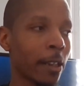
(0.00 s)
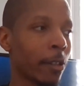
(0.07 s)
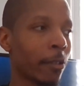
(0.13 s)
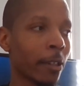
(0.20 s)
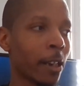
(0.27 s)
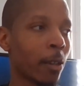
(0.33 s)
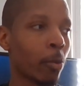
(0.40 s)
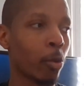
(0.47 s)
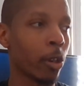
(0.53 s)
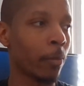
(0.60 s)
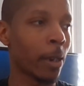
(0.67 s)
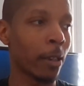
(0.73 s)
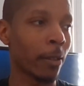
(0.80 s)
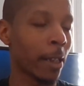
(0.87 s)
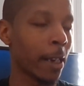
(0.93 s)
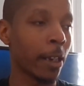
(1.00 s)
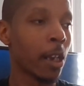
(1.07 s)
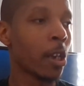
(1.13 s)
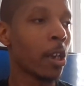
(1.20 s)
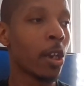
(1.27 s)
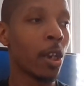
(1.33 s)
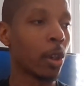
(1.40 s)
You don't got to worry about like
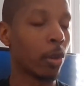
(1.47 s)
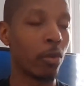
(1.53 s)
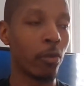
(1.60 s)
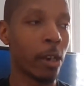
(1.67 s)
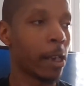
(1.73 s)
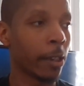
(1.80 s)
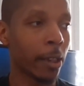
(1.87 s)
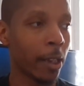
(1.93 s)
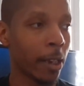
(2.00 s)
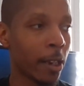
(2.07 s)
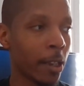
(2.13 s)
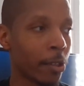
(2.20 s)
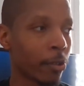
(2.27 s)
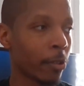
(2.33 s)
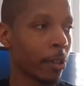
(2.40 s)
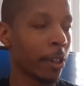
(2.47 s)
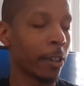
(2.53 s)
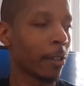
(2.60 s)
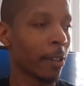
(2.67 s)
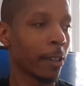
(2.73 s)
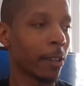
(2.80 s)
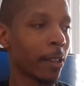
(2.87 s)
grandkids or
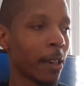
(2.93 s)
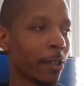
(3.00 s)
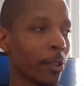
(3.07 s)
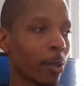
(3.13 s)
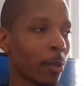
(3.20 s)
anything like that.